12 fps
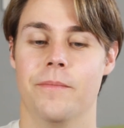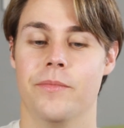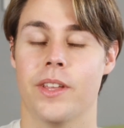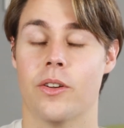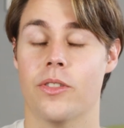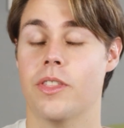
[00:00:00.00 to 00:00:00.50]

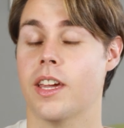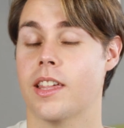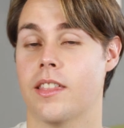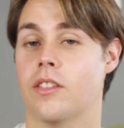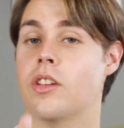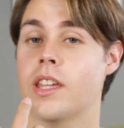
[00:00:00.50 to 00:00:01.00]
the good thing
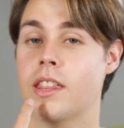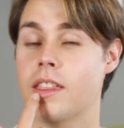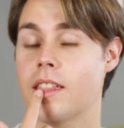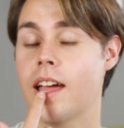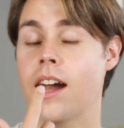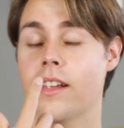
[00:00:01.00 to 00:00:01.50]
is
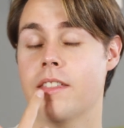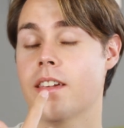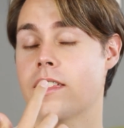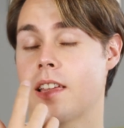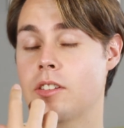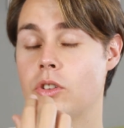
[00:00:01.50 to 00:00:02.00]
it's are
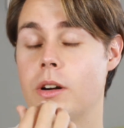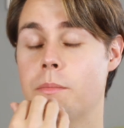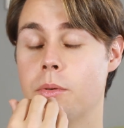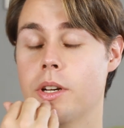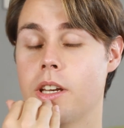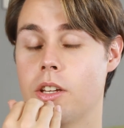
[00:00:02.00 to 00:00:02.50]
things that you're
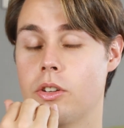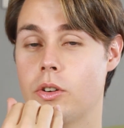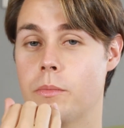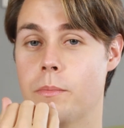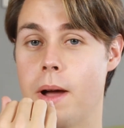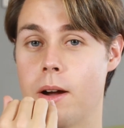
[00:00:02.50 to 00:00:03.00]
putting in
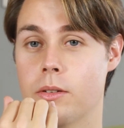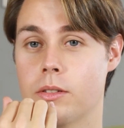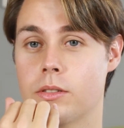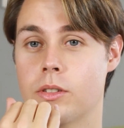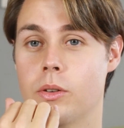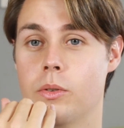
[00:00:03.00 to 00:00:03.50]
your mouth,
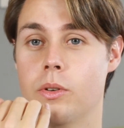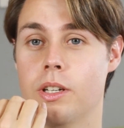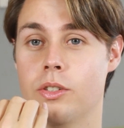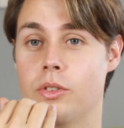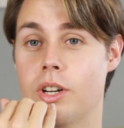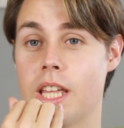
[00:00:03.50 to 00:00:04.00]
so
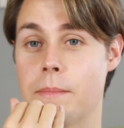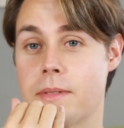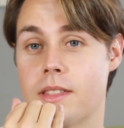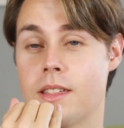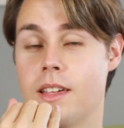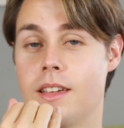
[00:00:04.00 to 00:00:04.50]
in your
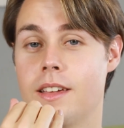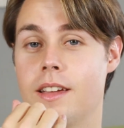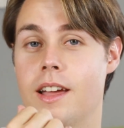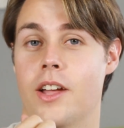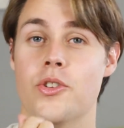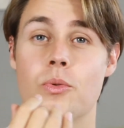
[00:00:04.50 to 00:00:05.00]
lips,
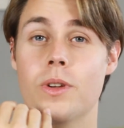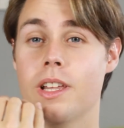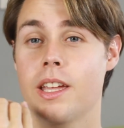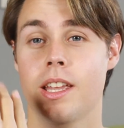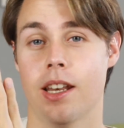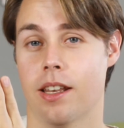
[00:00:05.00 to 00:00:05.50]
and you will
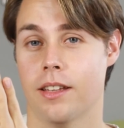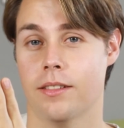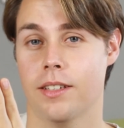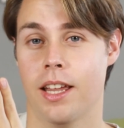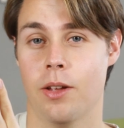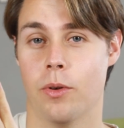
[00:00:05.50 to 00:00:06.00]
eat it
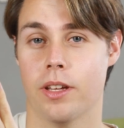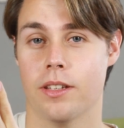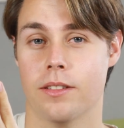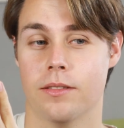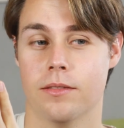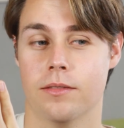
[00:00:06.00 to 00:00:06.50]
anyway,
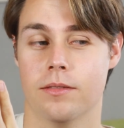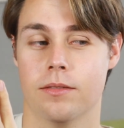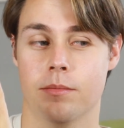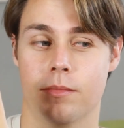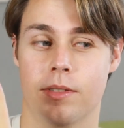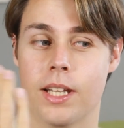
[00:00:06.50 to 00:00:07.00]

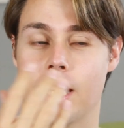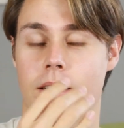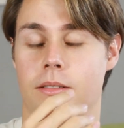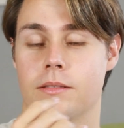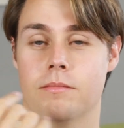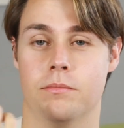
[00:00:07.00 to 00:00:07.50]
like
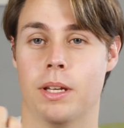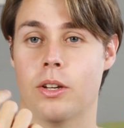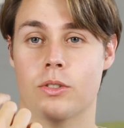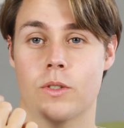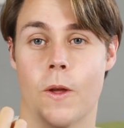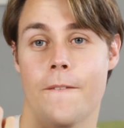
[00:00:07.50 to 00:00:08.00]

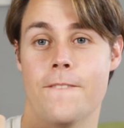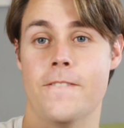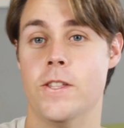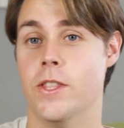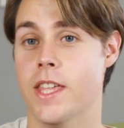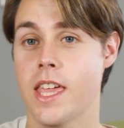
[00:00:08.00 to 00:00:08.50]
because you
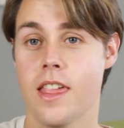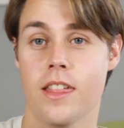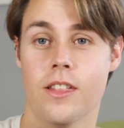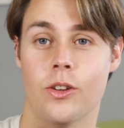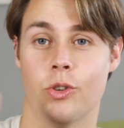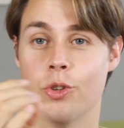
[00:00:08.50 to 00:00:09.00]
do
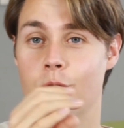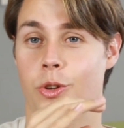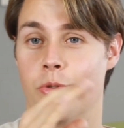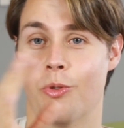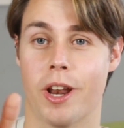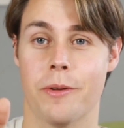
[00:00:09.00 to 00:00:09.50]
this or you do
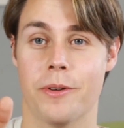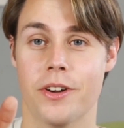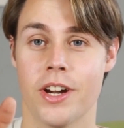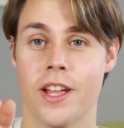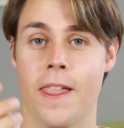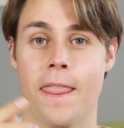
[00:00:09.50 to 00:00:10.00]
whatever,
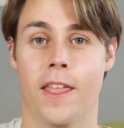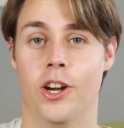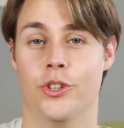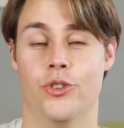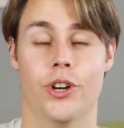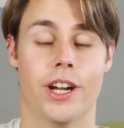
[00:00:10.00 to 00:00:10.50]

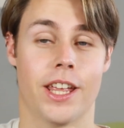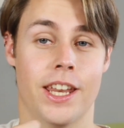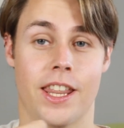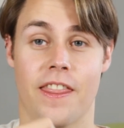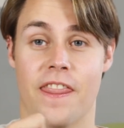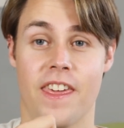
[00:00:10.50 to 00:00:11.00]
and you are
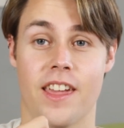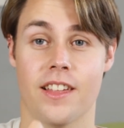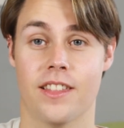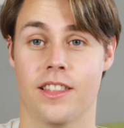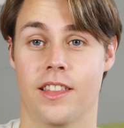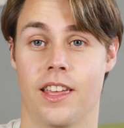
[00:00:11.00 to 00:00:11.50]
eating
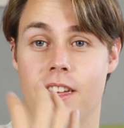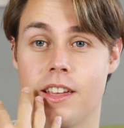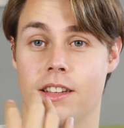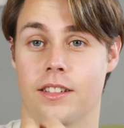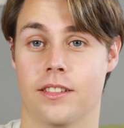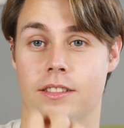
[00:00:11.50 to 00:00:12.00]
things, and they,
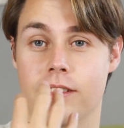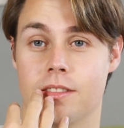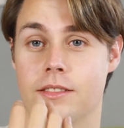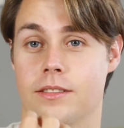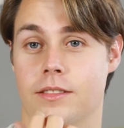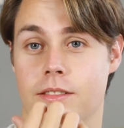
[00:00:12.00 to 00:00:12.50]

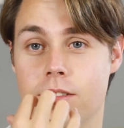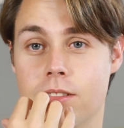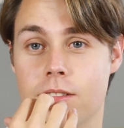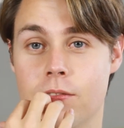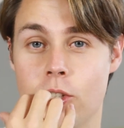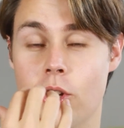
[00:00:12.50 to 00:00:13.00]

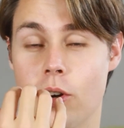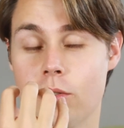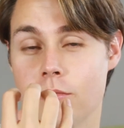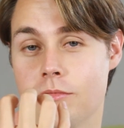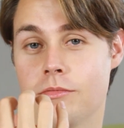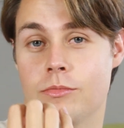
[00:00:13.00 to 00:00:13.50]
you
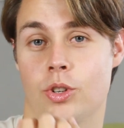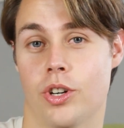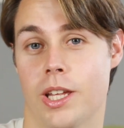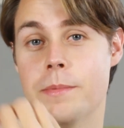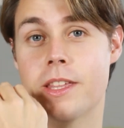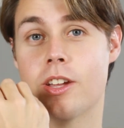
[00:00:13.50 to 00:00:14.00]
know, your
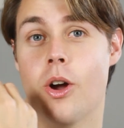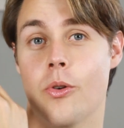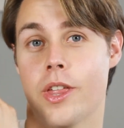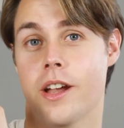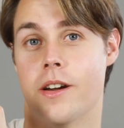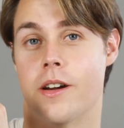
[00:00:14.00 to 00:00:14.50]
lips go
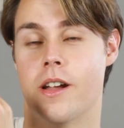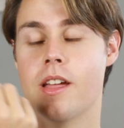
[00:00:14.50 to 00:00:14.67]
there.